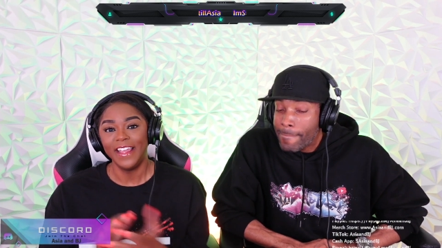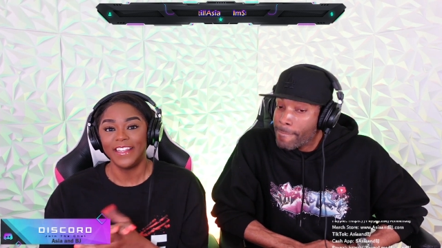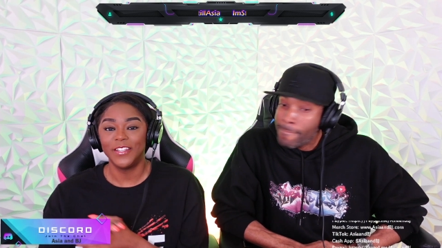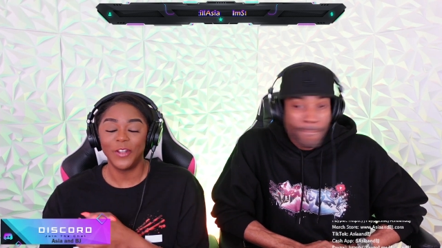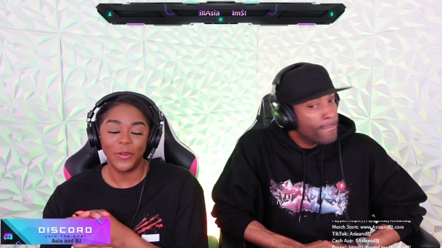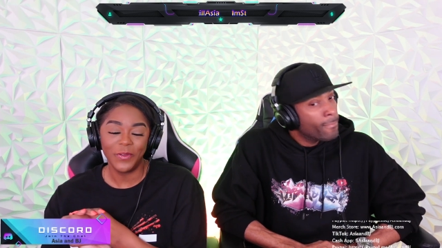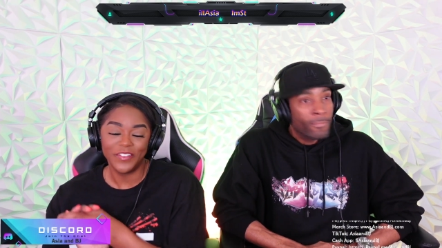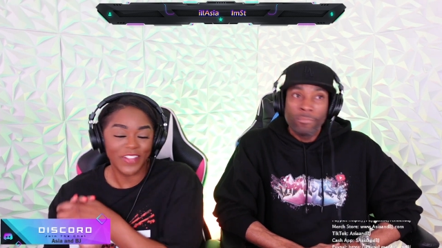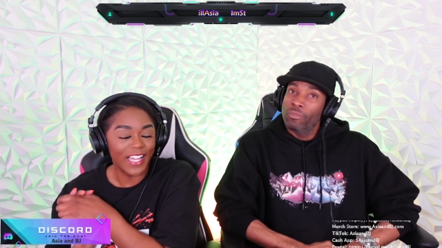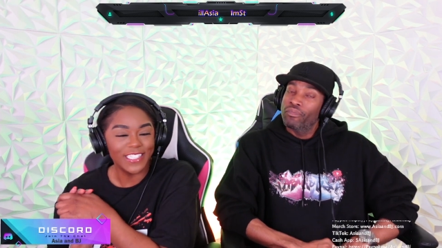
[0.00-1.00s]
Speaker 1: You know, if
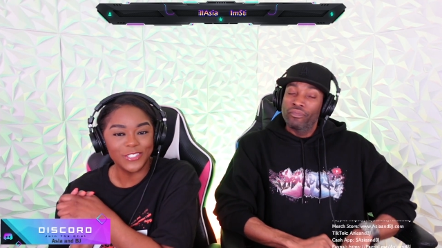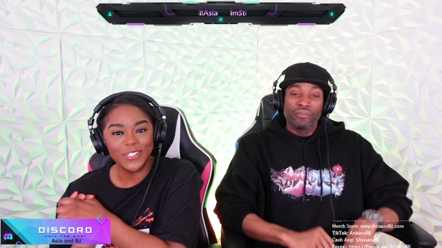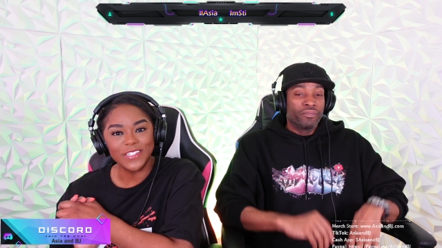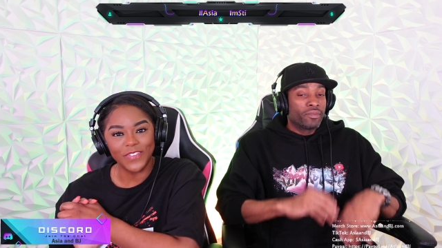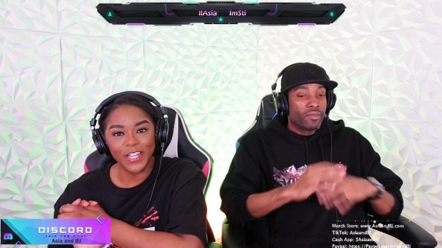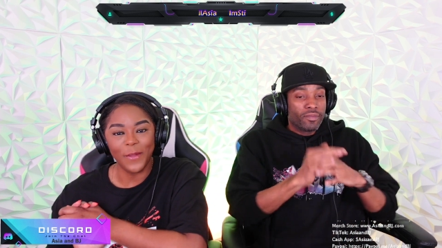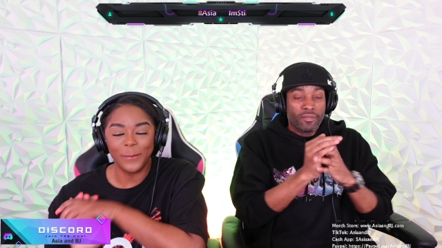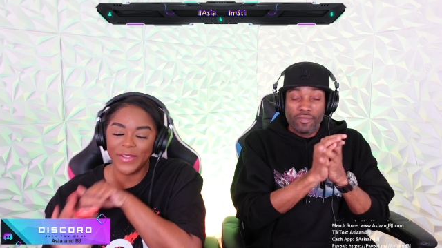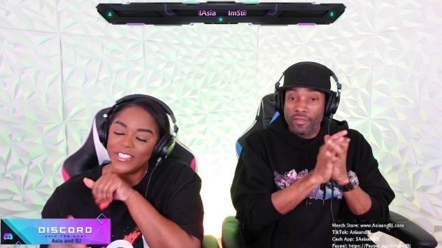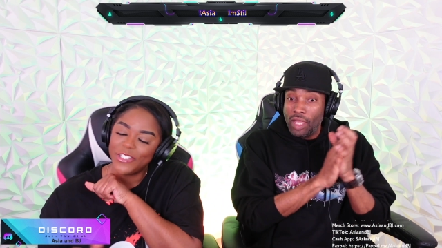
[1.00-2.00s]
y'all enjoyed this video,
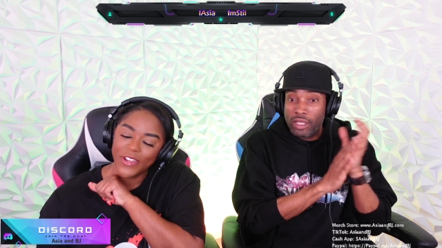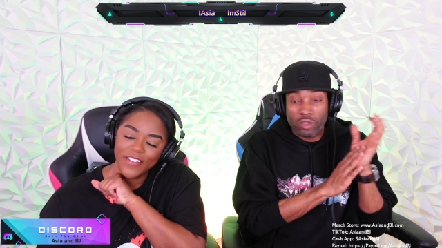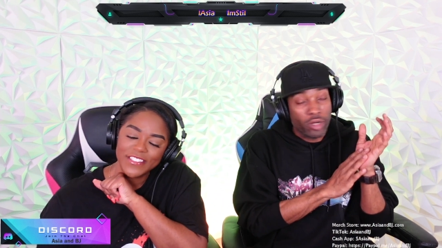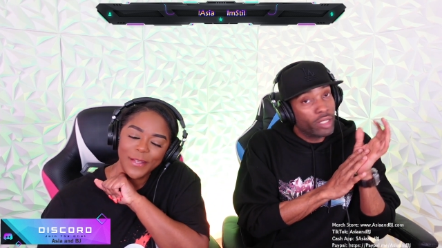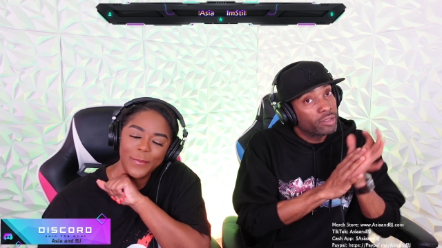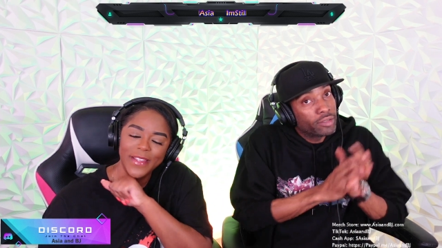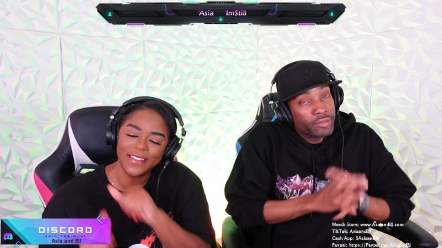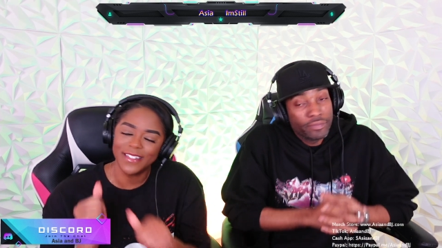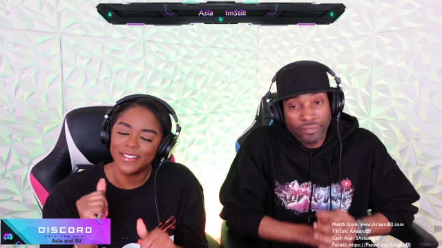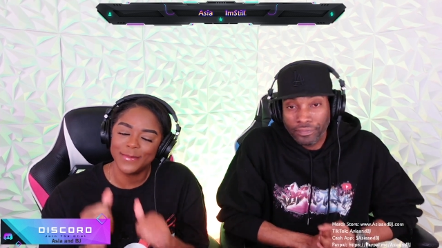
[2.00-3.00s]
be sure you give us a big
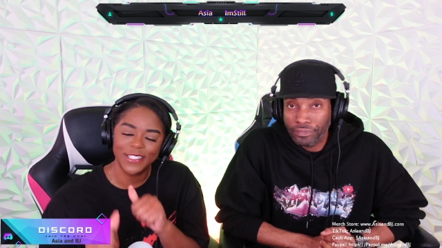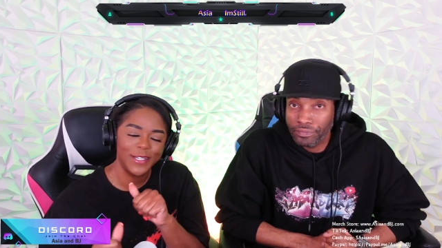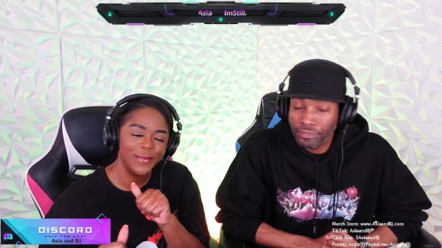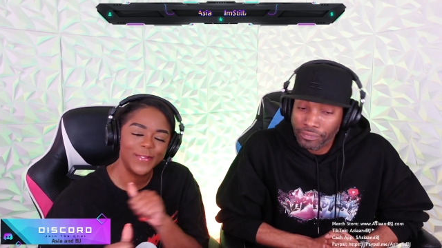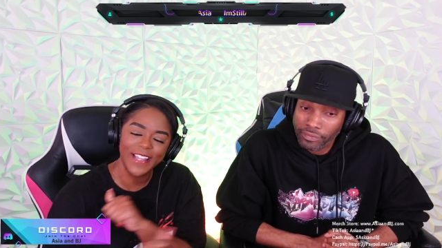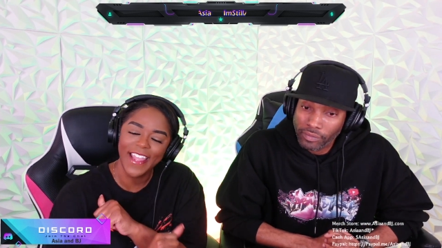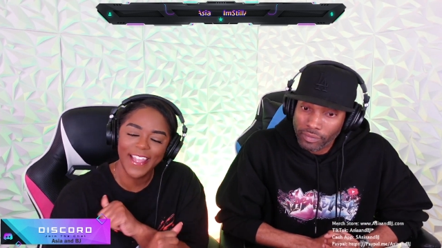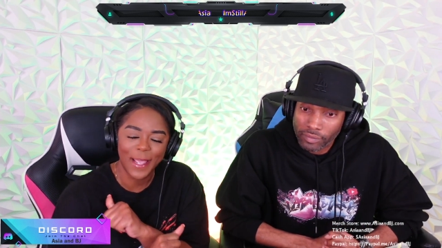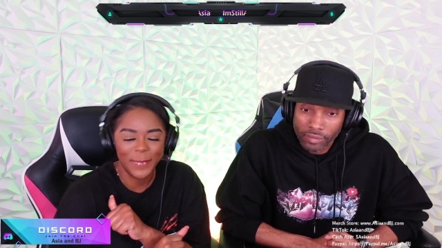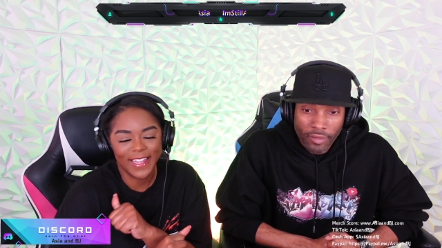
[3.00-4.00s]
thumbs up, like,
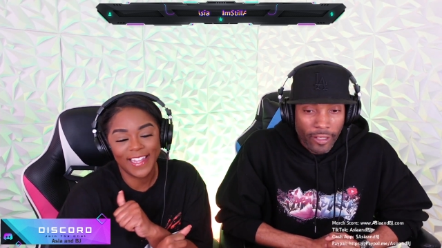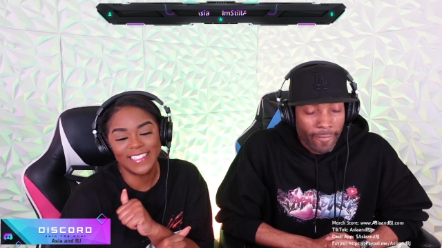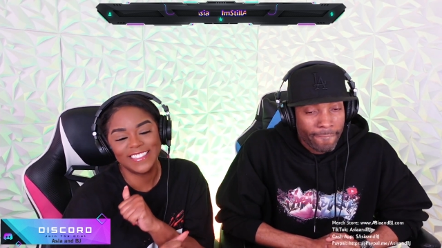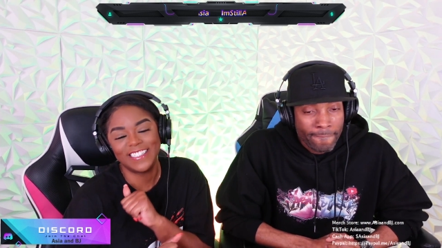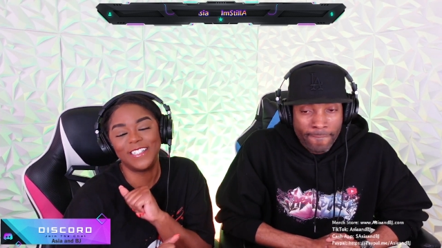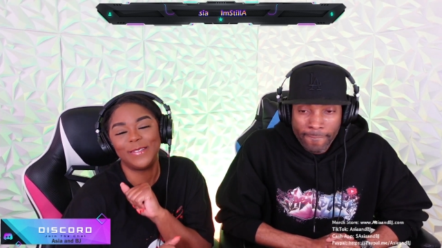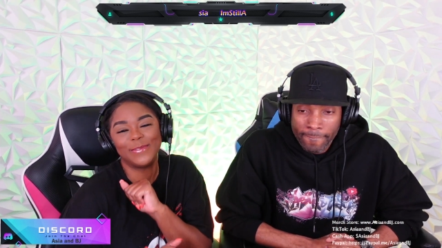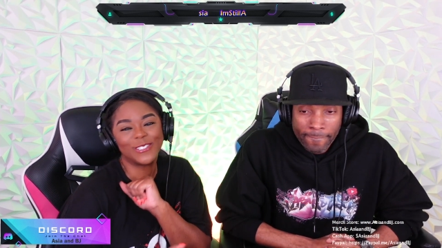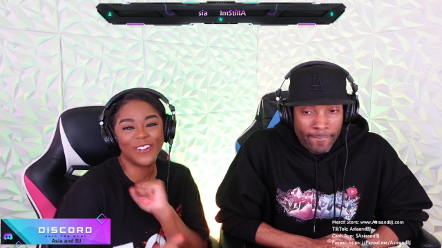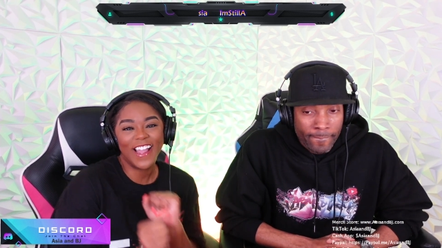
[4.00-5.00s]
comment, and
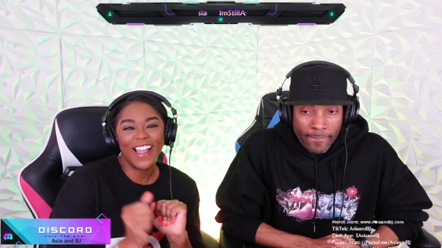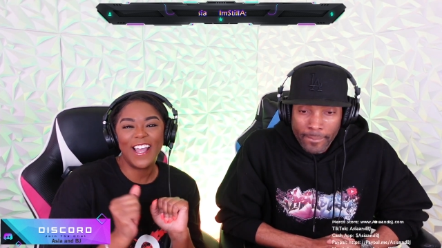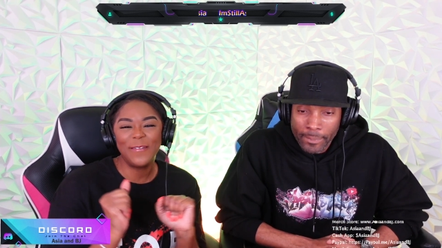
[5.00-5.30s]
subscribe.